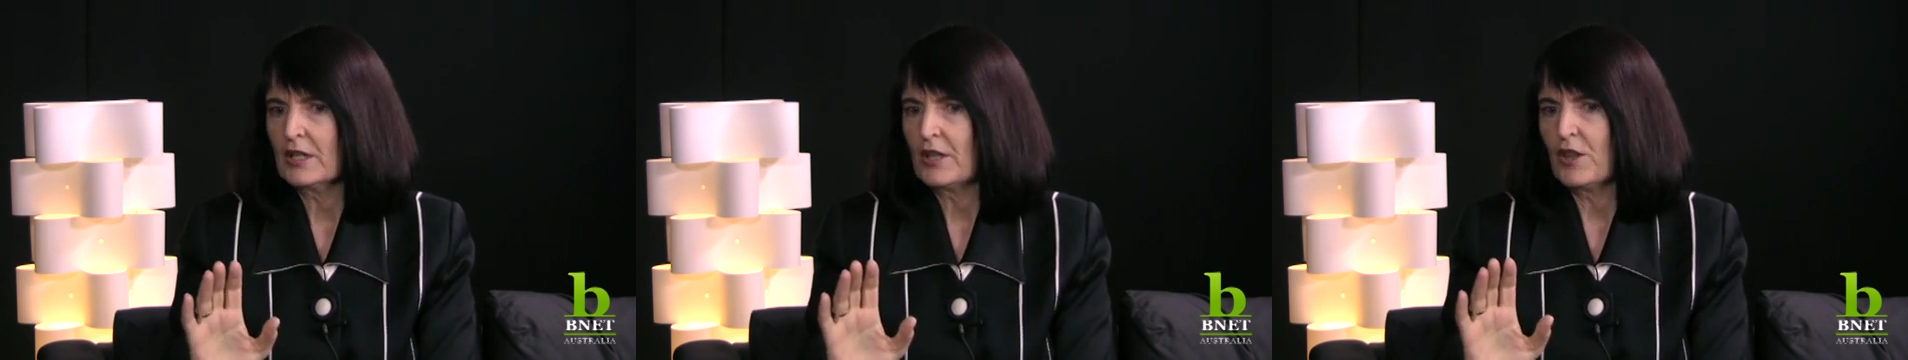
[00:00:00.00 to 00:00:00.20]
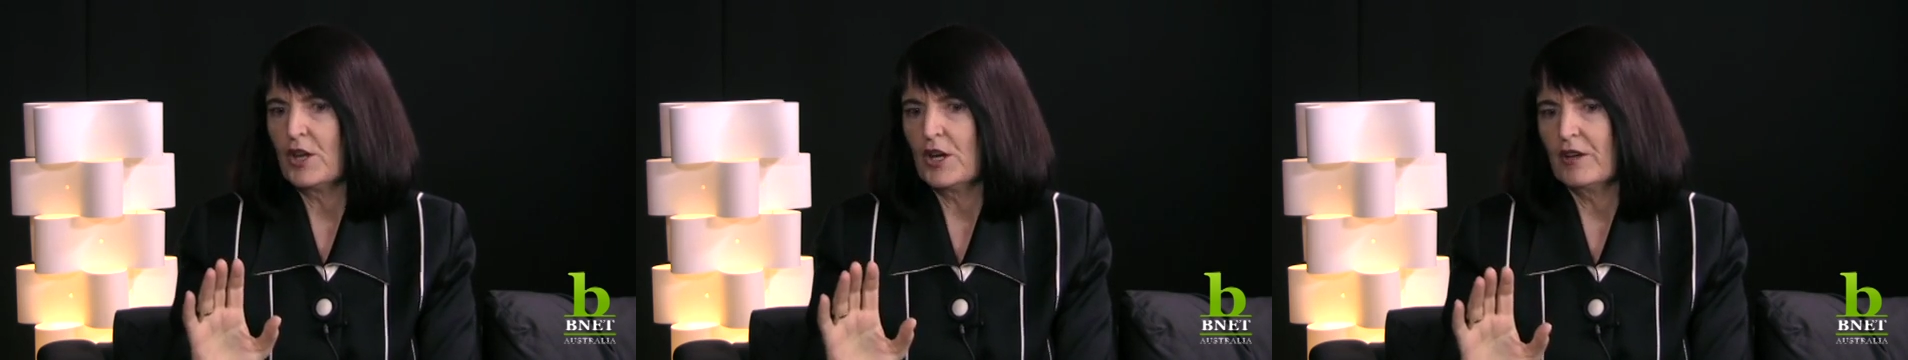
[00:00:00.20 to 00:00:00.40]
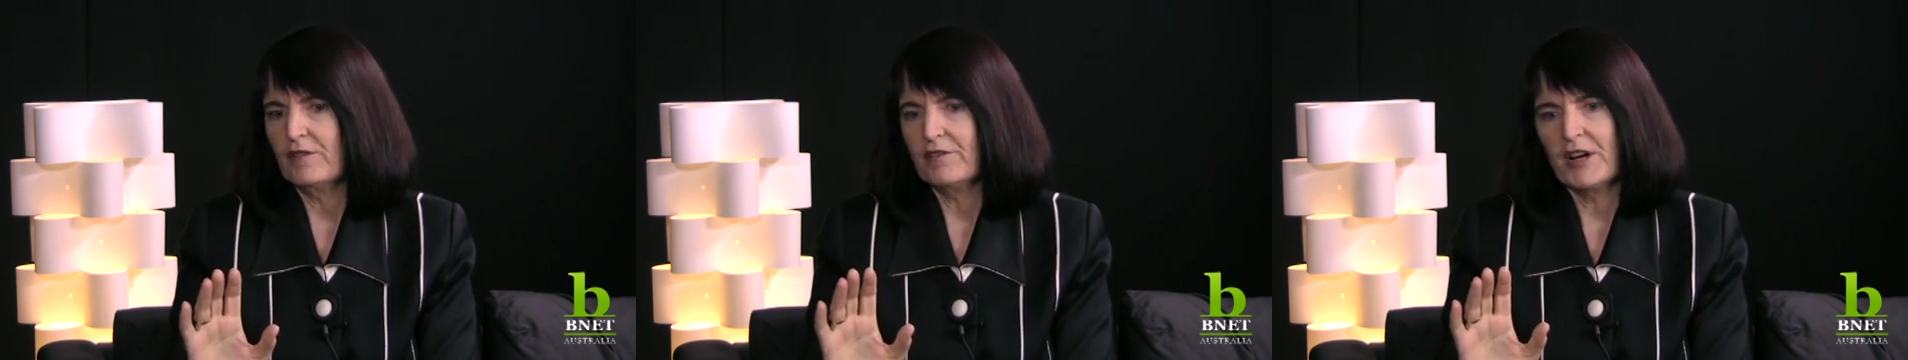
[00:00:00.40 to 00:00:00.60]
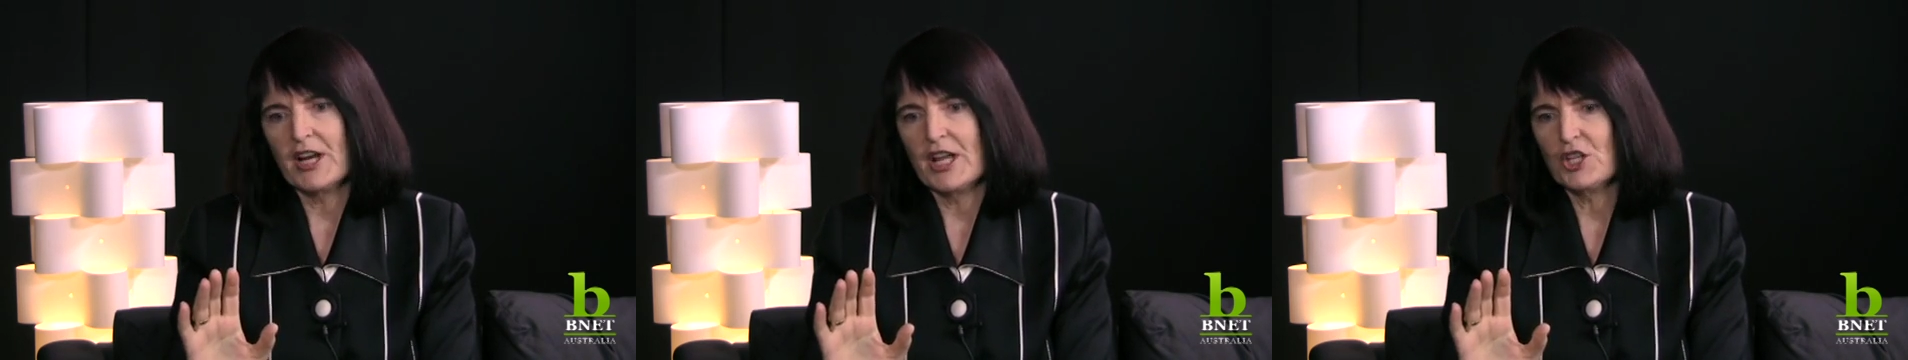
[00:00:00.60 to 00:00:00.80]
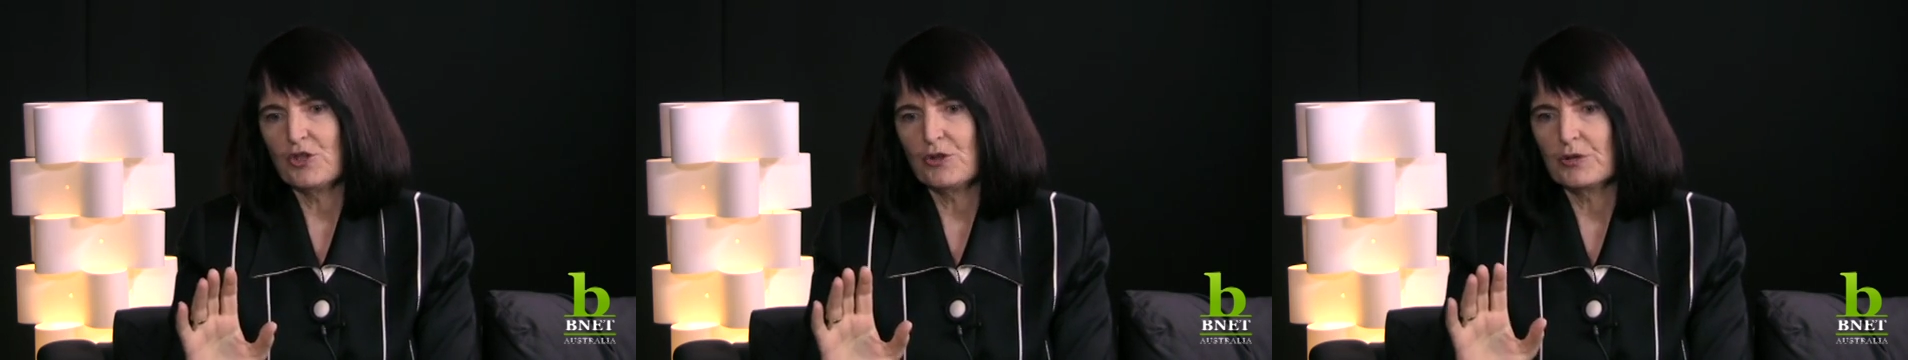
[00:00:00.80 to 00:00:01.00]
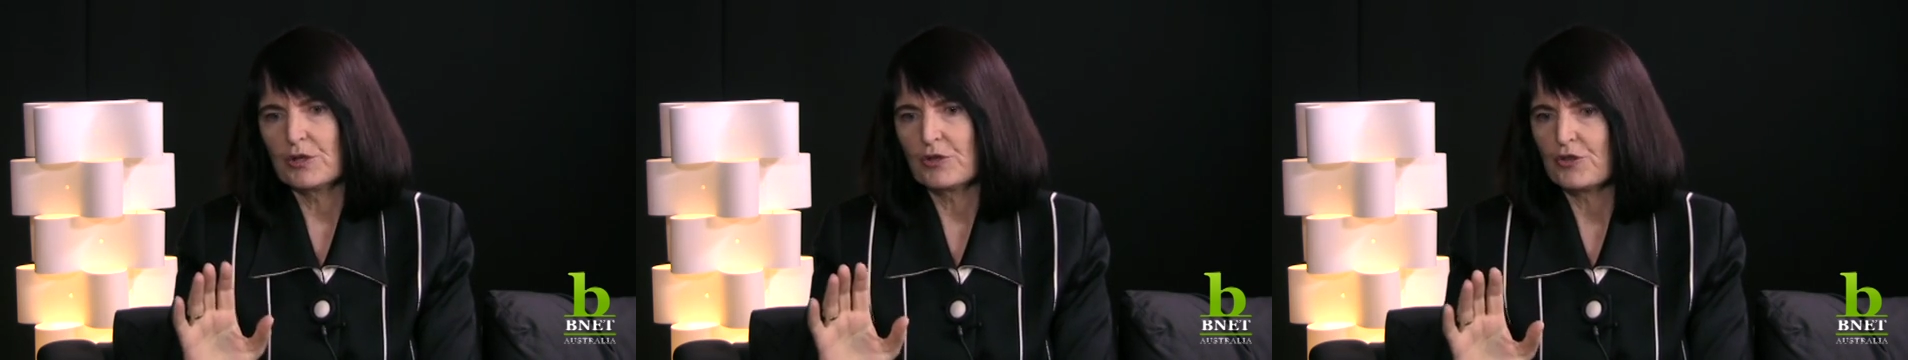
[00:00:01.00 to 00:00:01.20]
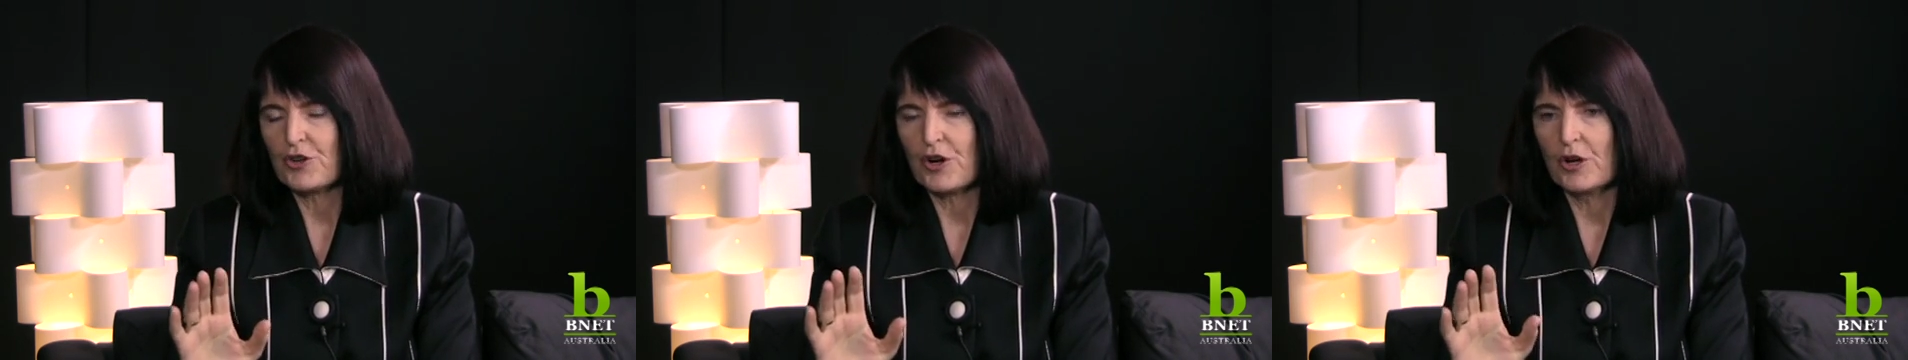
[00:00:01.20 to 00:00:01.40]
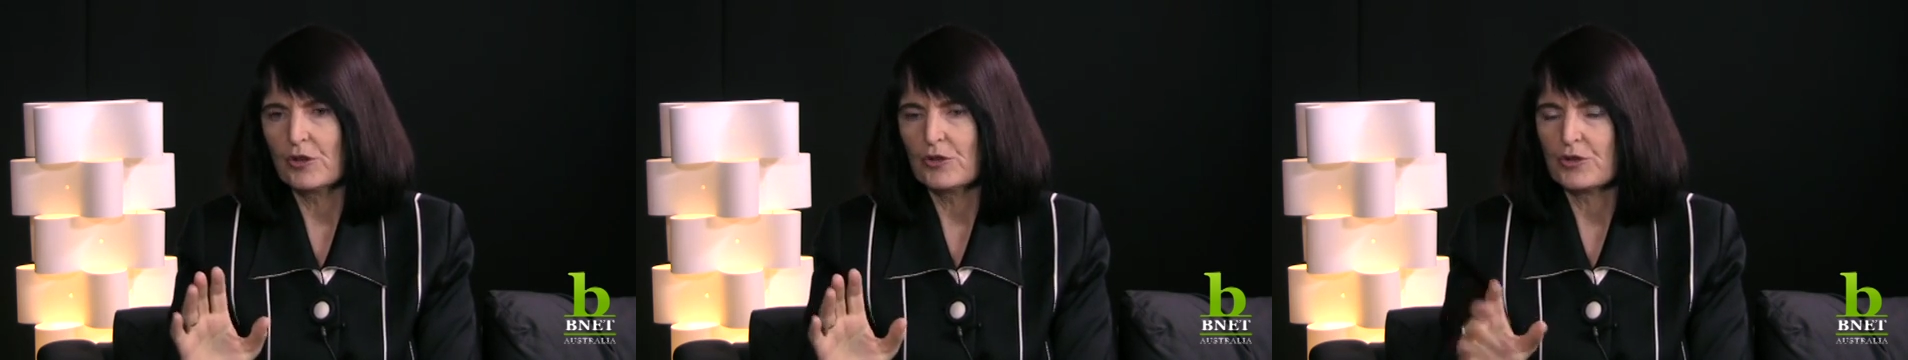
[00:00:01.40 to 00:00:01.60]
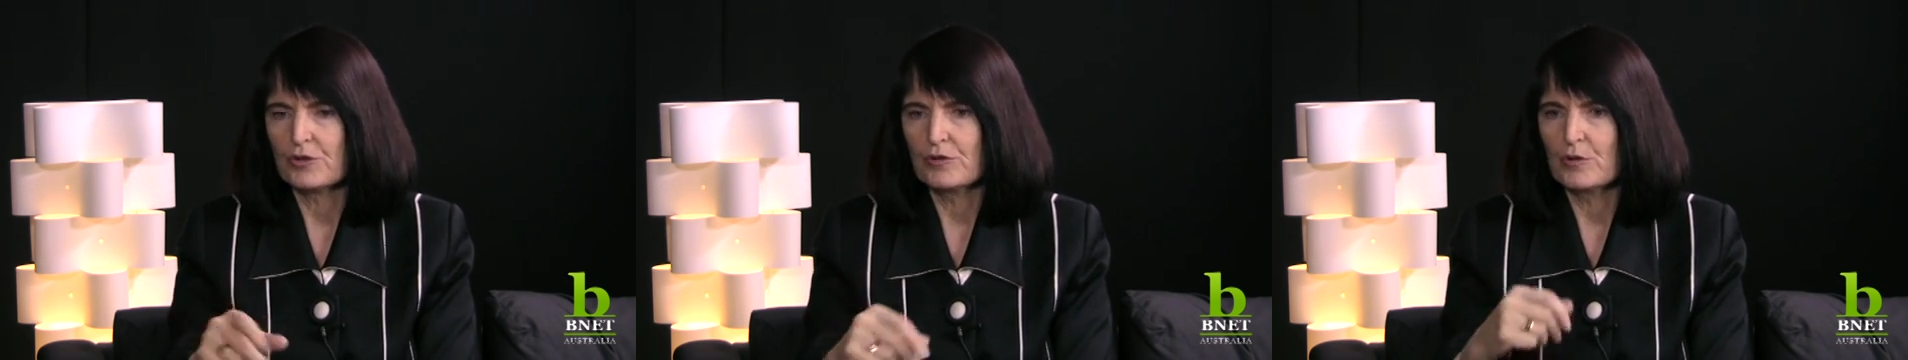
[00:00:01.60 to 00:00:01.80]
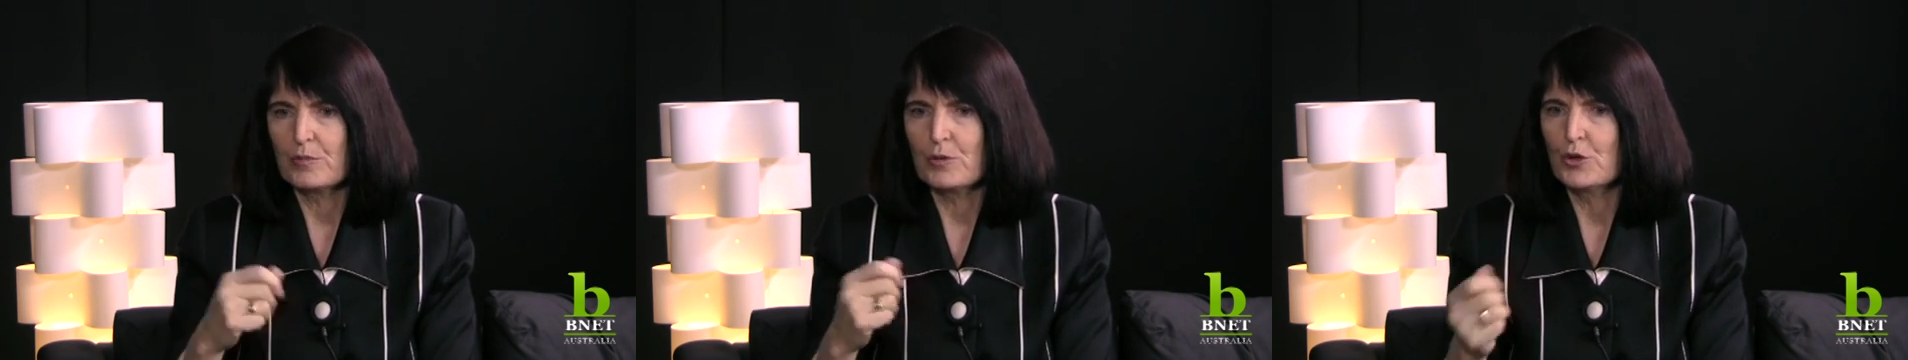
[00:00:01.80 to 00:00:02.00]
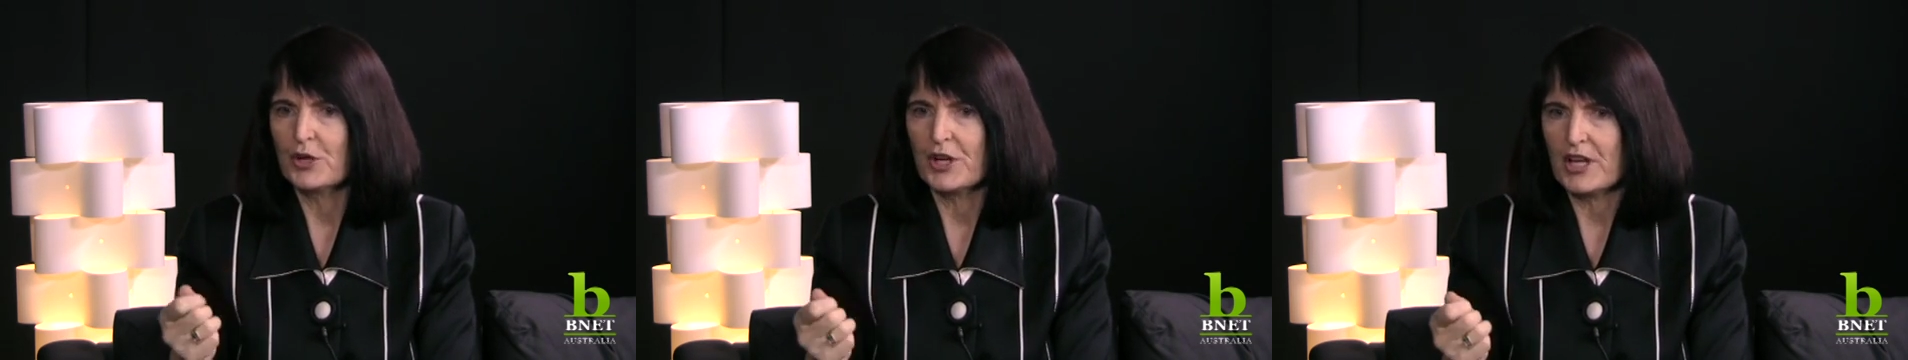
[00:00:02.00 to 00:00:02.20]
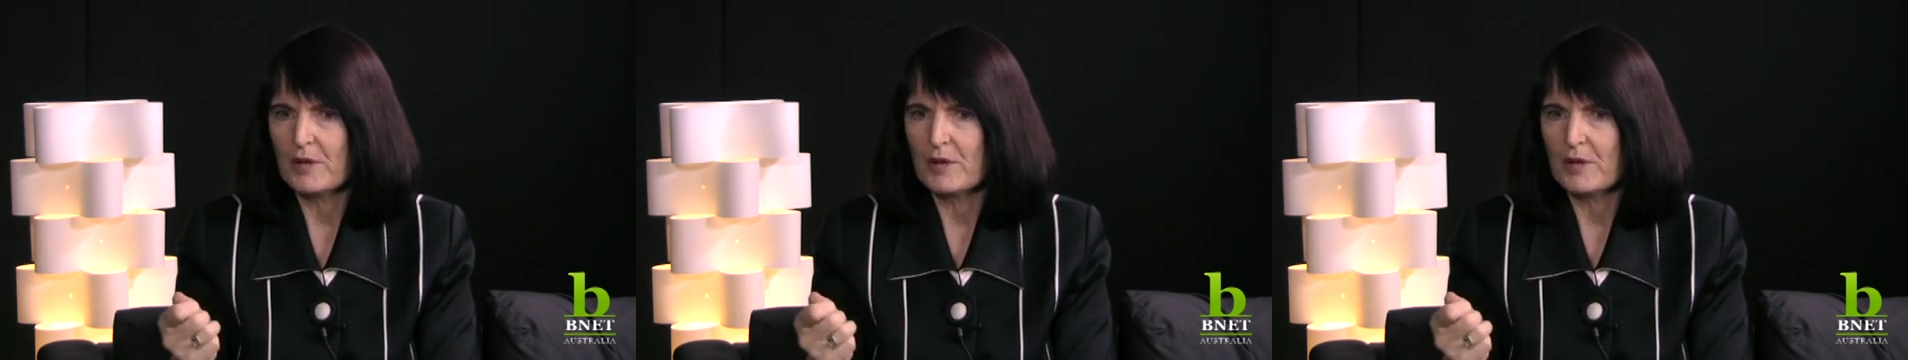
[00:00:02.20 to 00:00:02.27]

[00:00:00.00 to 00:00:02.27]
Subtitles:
the financial controls and reporting